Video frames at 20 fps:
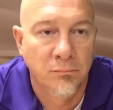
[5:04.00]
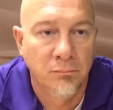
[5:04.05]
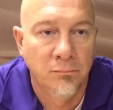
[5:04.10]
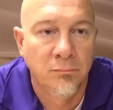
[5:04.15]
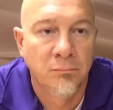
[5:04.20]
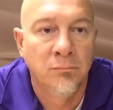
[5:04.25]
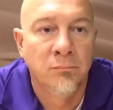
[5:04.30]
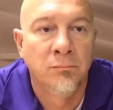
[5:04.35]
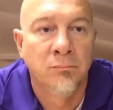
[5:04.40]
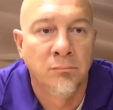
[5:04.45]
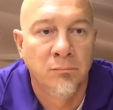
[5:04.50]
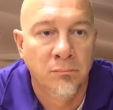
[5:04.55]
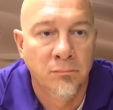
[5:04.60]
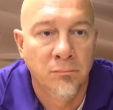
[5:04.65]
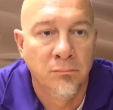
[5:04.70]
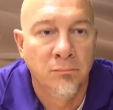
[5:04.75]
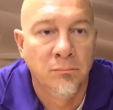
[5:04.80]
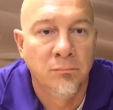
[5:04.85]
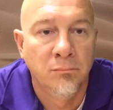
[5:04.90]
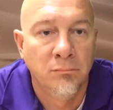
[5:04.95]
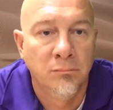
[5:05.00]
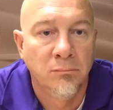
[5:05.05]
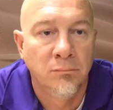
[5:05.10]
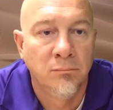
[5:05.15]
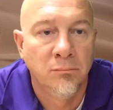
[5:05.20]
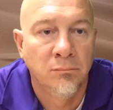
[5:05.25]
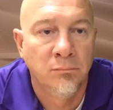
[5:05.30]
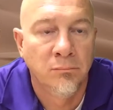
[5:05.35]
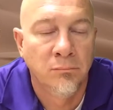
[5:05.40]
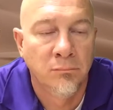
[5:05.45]

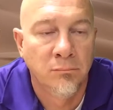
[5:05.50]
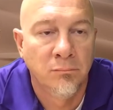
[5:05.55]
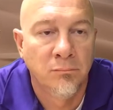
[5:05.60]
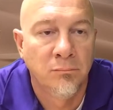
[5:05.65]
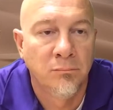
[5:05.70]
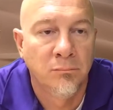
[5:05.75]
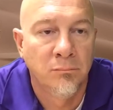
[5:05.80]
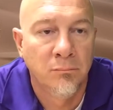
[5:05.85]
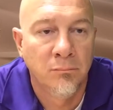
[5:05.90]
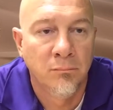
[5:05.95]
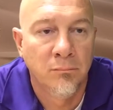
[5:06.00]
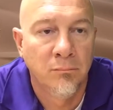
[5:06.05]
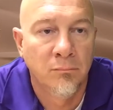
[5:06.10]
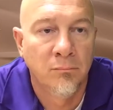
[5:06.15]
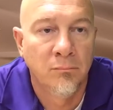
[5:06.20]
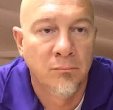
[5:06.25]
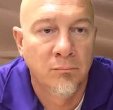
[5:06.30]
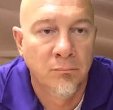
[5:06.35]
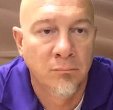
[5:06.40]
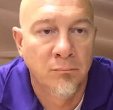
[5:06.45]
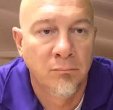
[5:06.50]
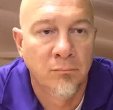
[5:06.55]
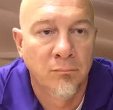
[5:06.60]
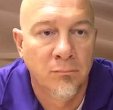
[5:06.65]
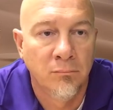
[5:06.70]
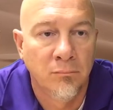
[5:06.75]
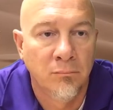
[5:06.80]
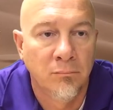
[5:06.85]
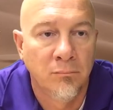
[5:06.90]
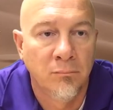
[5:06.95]

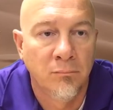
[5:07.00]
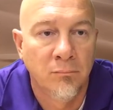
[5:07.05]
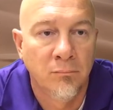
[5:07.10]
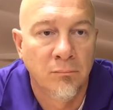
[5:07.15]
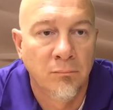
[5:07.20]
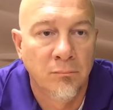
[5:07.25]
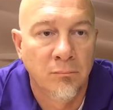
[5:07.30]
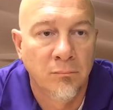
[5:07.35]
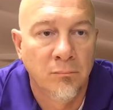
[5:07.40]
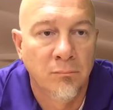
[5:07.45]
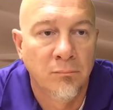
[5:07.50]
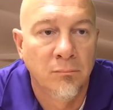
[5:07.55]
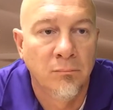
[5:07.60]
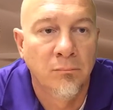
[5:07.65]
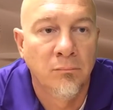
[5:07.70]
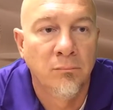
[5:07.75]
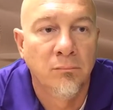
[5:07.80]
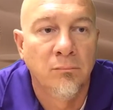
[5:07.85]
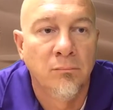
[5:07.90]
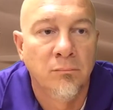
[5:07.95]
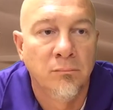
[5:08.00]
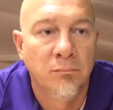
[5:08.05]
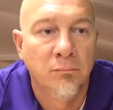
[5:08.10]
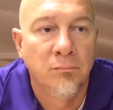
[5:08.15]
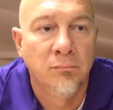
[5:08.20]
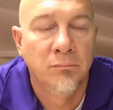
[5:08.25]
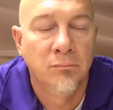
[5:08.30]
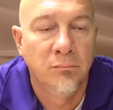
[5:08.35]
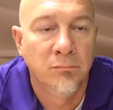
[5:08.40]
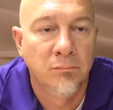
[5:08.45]

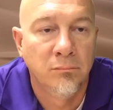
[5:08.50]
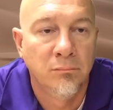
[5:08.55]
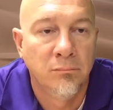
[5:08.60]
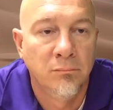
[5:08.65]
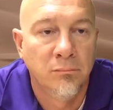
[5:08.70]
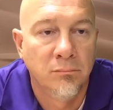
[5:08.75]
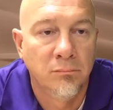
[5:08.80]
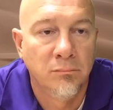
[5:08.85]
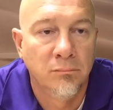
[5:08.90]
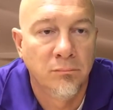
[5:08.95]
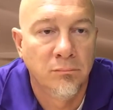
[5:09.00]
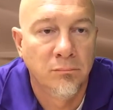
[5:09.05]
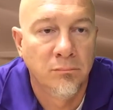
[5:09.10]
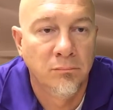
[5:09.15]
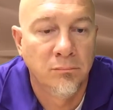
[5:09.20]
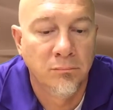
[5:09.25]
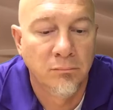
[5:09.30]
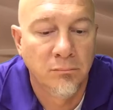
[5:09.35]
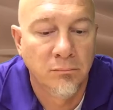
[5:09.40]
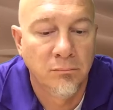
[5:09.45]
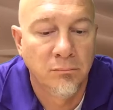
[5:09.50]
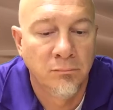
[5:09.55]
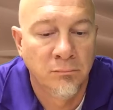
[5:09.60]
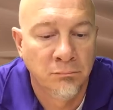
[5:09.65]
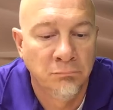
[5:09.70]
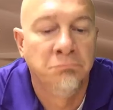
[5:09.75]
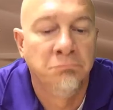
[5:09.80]
This person isn't speaking.